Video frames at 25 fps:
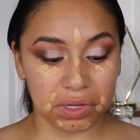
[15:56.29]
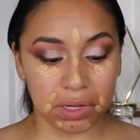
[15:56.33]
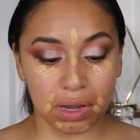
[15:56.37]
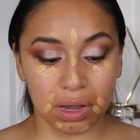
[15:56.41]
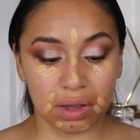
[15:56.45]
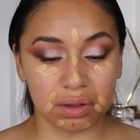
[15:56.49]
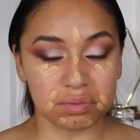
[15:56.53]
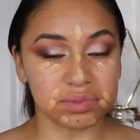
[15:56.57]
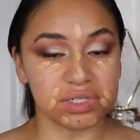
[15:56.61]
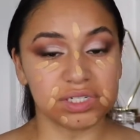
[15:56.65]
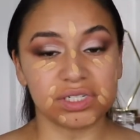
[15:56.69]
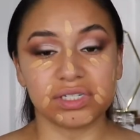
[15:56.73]

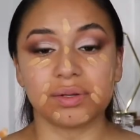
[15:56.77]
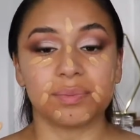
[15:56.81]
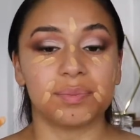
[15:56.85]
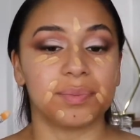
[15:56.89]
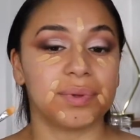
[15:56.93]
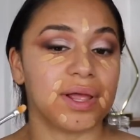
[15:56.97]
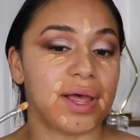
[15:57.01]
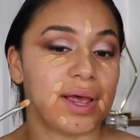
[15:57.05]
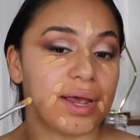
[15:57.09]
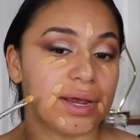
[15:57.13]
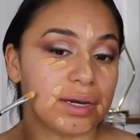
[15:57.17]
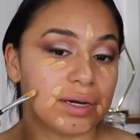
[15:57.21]
I'm just
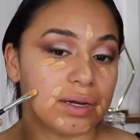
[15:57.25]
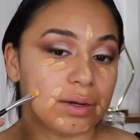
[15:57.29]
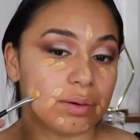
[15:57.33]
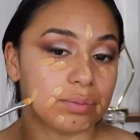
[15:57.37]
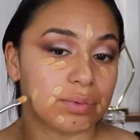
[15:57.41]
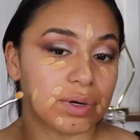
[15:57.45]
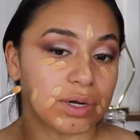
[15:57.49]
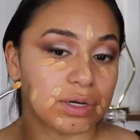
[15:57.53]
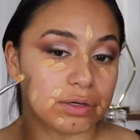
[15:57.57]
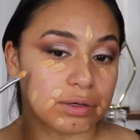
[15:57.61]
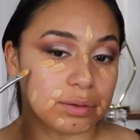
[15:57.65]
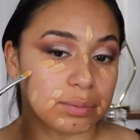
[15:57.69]
applying it
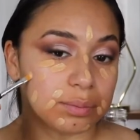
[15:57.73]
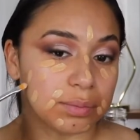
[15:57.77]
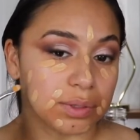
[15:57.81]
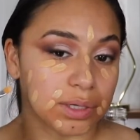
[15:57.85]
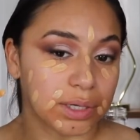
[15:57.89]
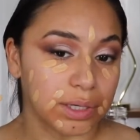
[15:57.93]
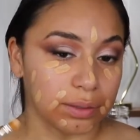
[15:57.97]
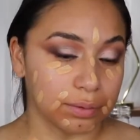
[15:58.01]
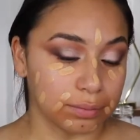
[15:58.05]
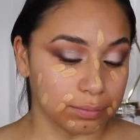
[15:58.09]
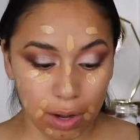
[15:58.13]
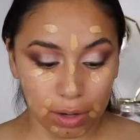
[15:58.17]

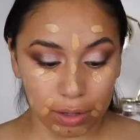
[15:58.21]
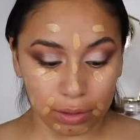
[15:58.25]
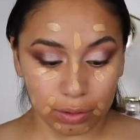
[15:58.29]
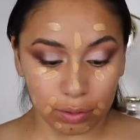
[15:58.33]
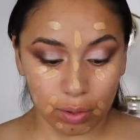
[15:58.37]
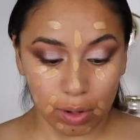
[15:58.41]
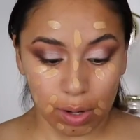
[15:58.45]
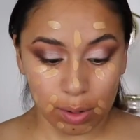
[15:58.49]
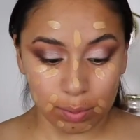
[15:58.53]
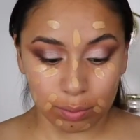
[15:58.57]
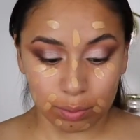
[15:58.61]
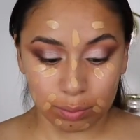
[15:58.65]
randomly. I
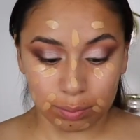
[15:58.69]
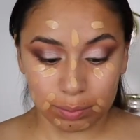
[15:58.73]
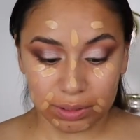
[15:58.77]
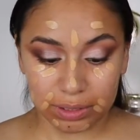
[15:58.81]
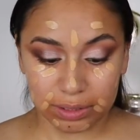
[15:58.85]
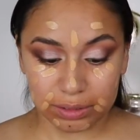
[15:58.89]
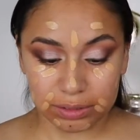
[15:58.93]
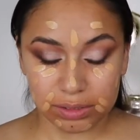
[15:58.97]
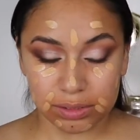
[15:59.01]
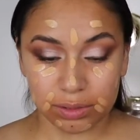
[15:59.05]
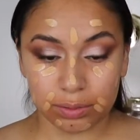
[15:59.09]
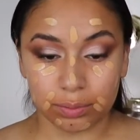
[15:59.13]
know I will
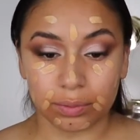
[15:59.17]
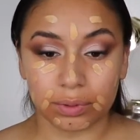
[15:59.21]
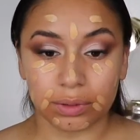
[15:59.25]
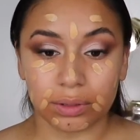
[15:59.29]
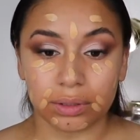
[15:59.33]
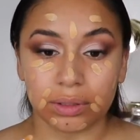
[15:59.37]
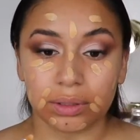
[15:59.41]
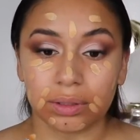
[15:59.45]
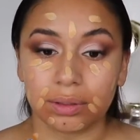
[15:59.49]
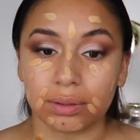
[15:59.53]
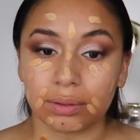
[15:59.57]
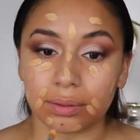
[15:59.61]
blend it with
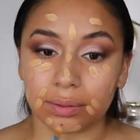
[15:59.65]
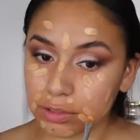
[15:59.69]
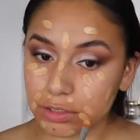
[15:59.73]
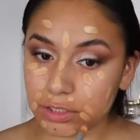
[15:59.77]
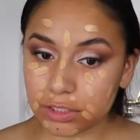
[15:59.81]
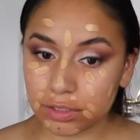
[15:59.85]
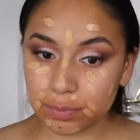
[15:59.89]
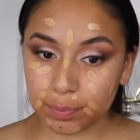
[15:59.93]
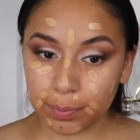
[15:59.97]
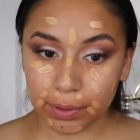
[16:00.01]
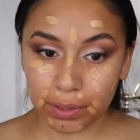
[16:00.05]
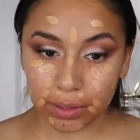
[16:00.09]
the
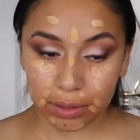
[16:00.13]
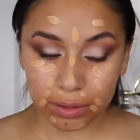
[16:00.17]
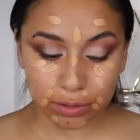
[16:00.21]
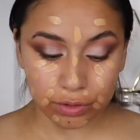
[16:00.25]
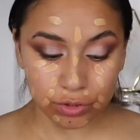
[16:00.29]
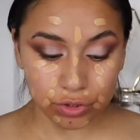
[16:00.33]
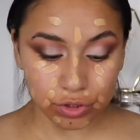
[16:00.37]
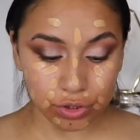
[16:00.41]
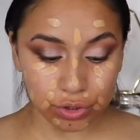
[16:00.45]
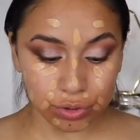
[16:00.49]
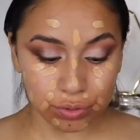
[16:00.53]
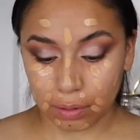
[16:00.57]
sponge.